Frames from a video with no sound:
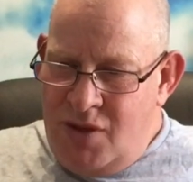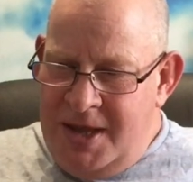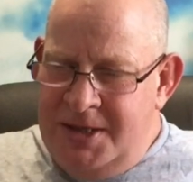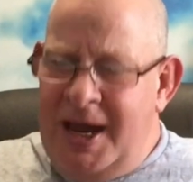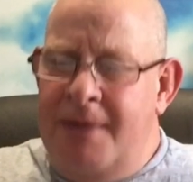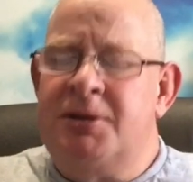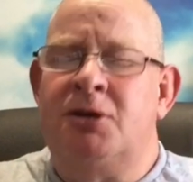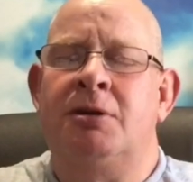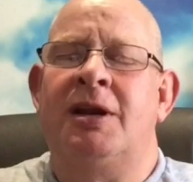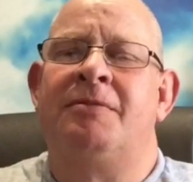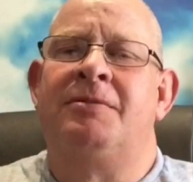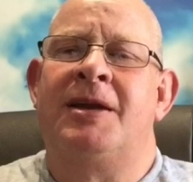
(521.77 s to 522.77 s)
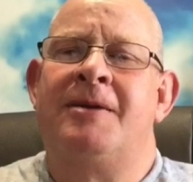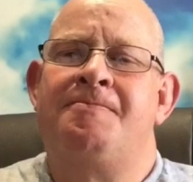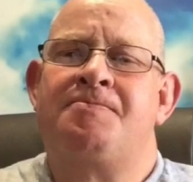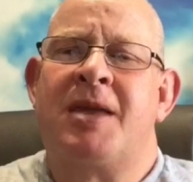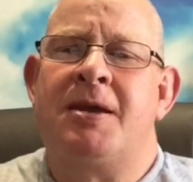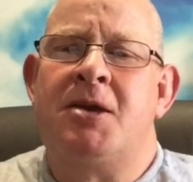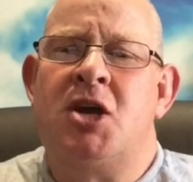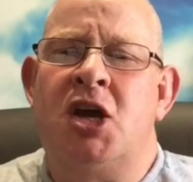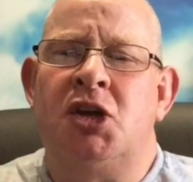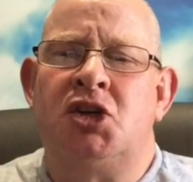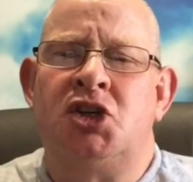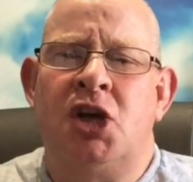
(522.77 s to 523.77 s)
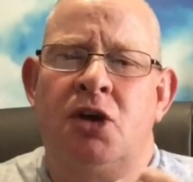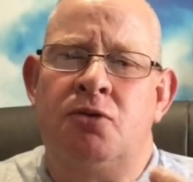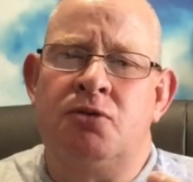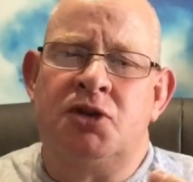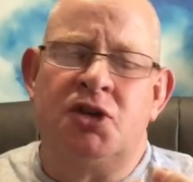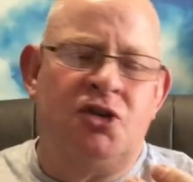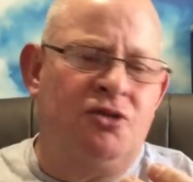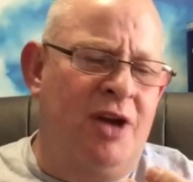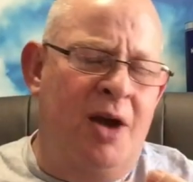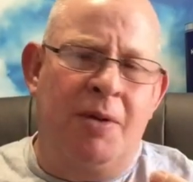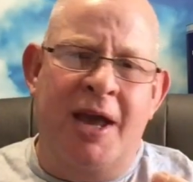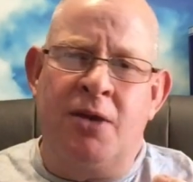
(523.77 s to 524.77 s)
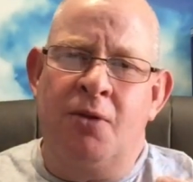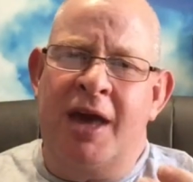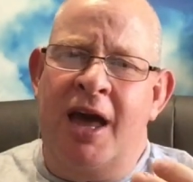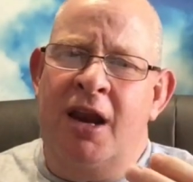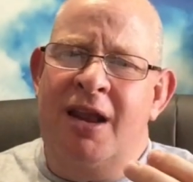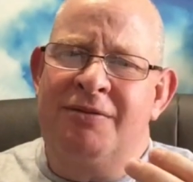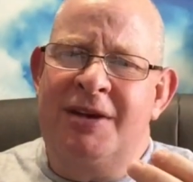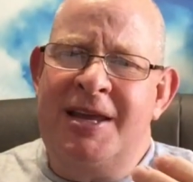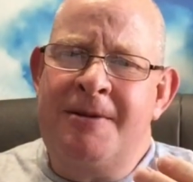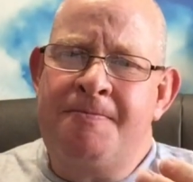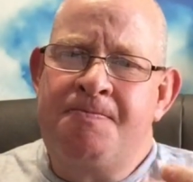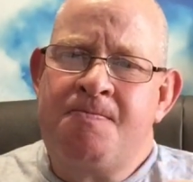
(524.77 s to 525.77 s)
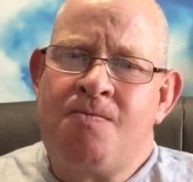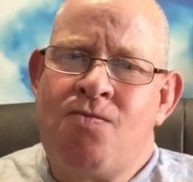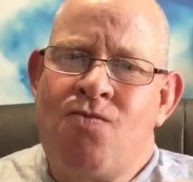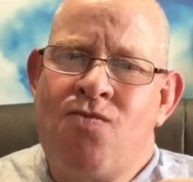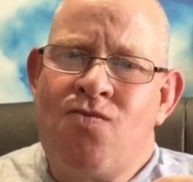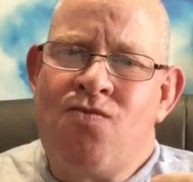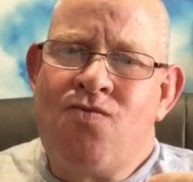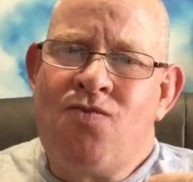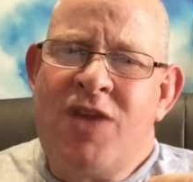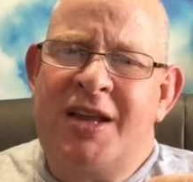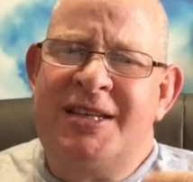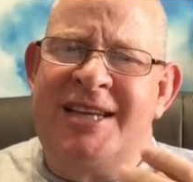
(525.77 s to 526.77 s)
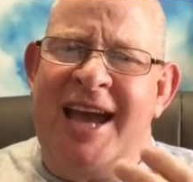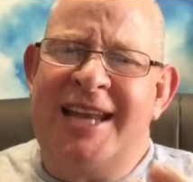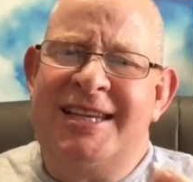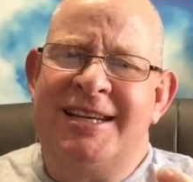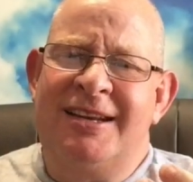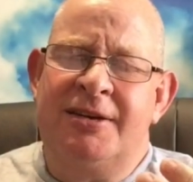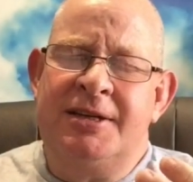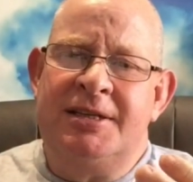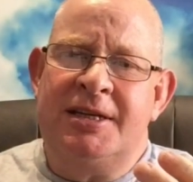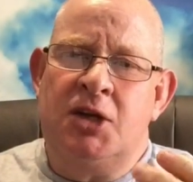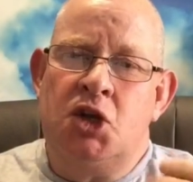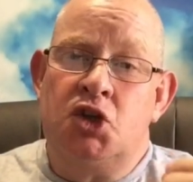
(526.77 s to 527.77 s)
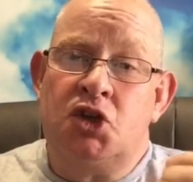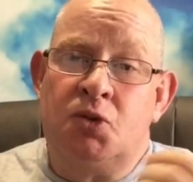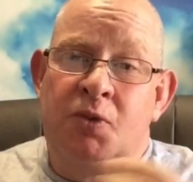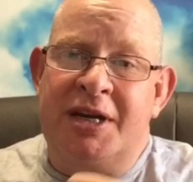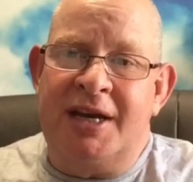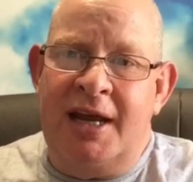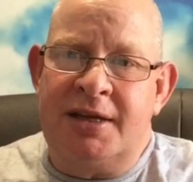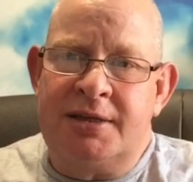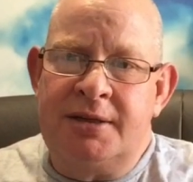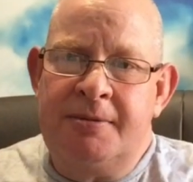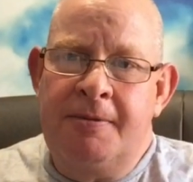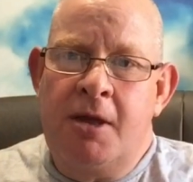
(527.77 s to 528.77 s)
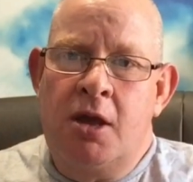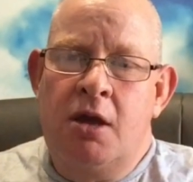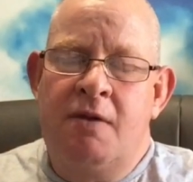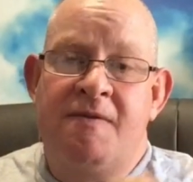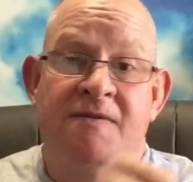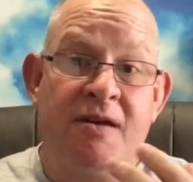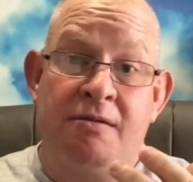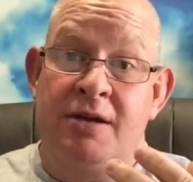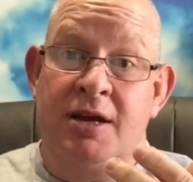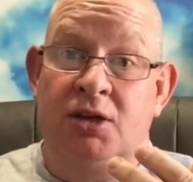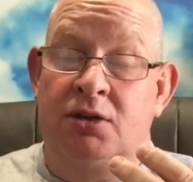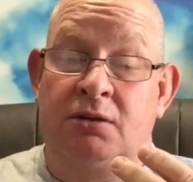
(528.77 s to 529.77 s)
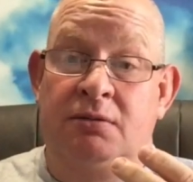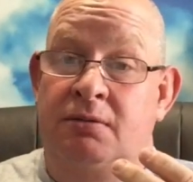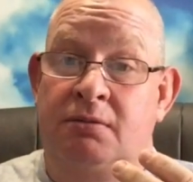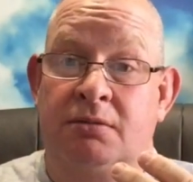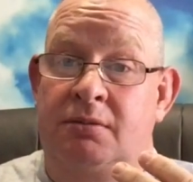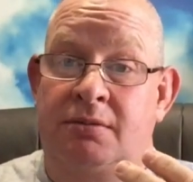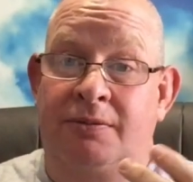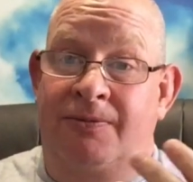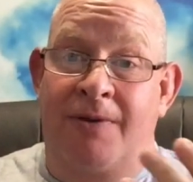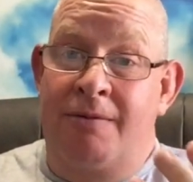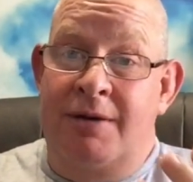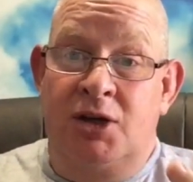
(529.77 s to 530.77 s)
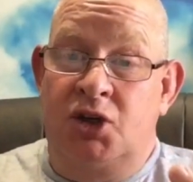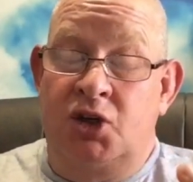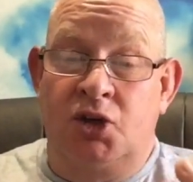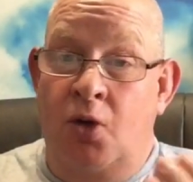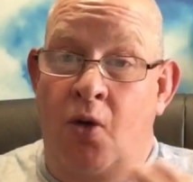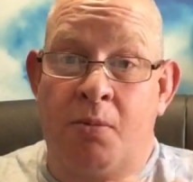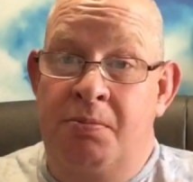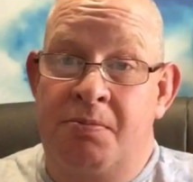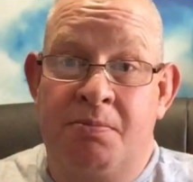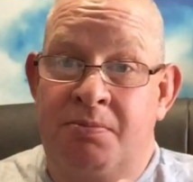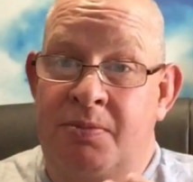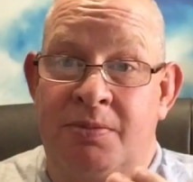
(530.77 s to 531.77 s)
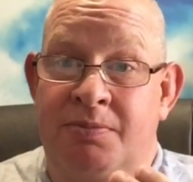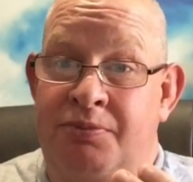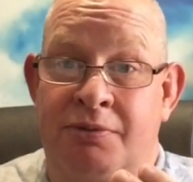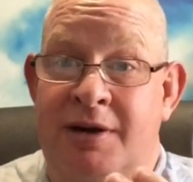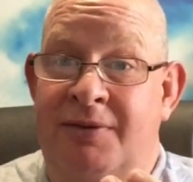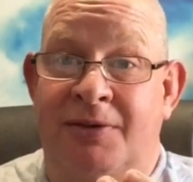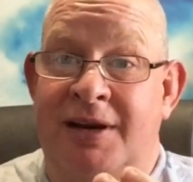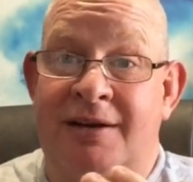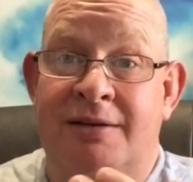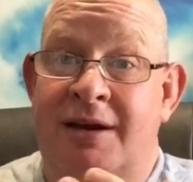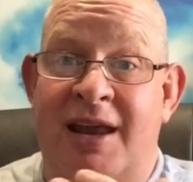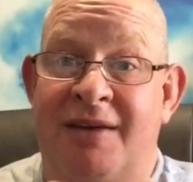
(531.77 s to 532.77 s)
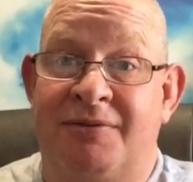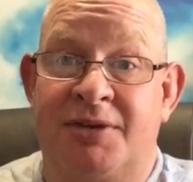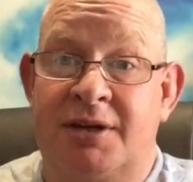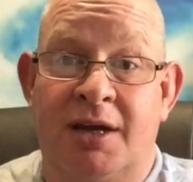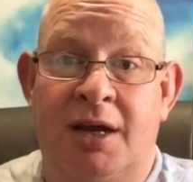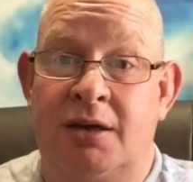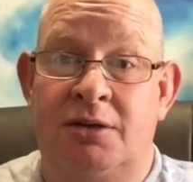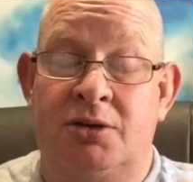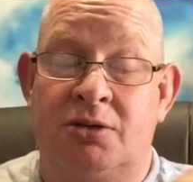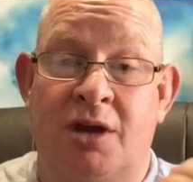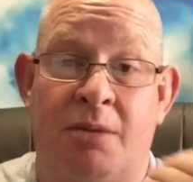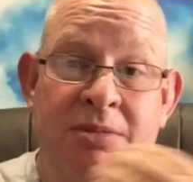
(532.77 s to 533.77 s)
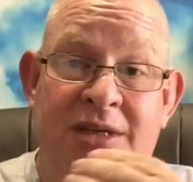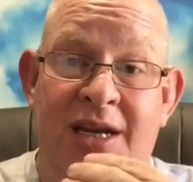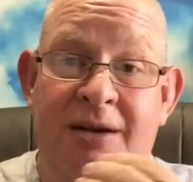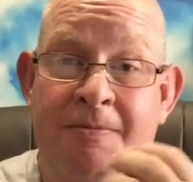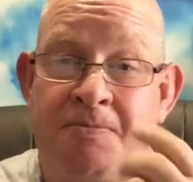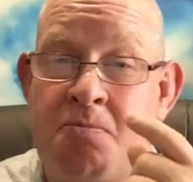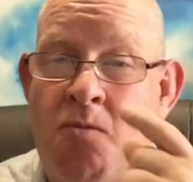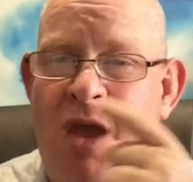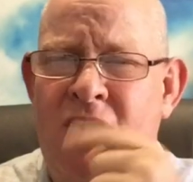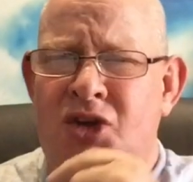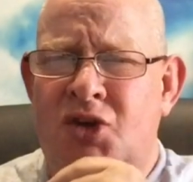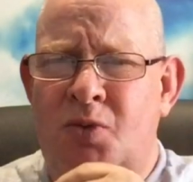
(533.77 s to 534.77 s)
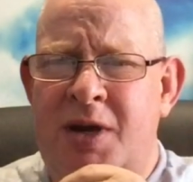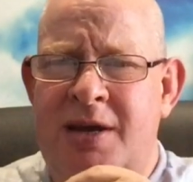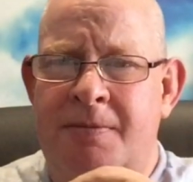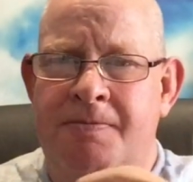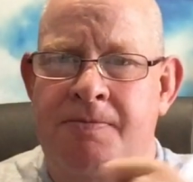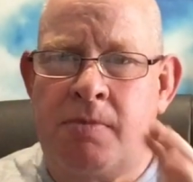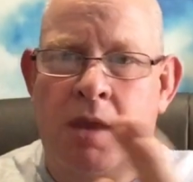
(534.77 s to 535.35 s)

It's absolutely lovely. It shows straight away you get a lovely tantalising sweetness. Very, very short and briefly lived. It comes in sweet,